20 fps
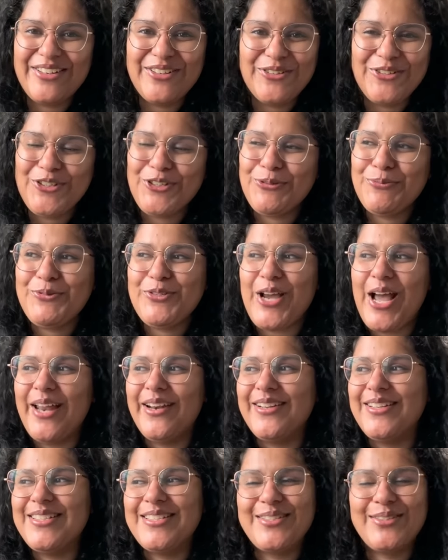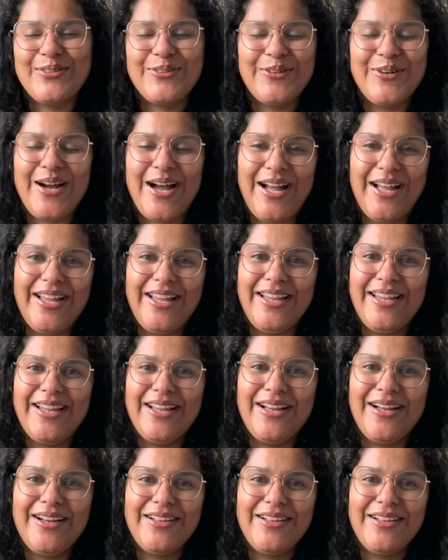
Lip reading: YouTube channel. So I